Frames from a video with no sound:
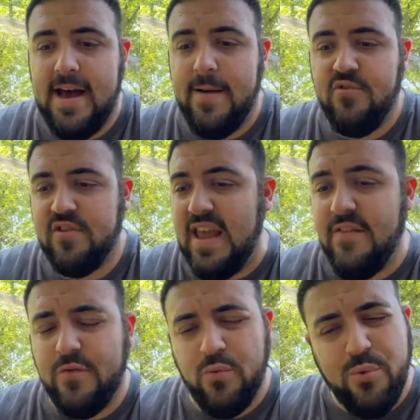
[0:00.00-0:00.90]
Just
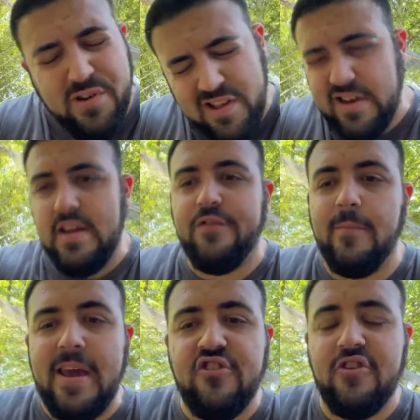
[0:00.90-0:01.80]
really good
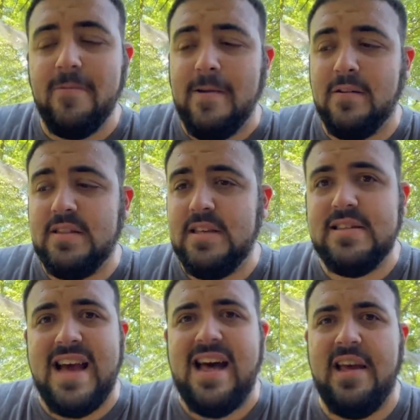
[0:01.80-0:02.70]
information about
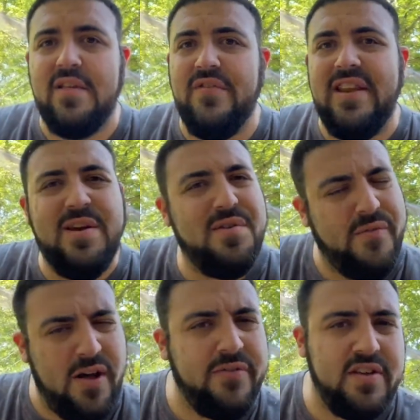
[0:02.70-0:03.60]
these guys, videos
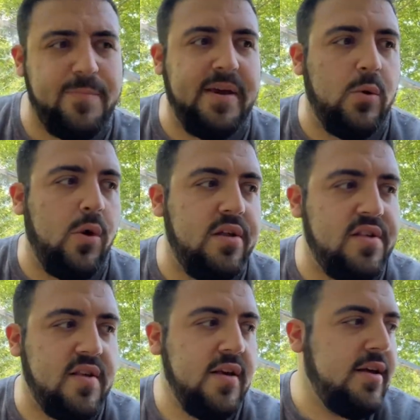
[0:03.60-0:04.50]
of all of his big
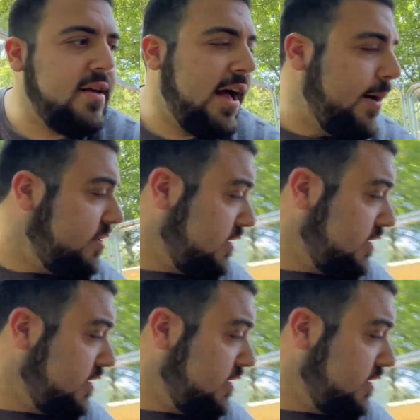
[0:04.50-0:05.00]
ones. It's a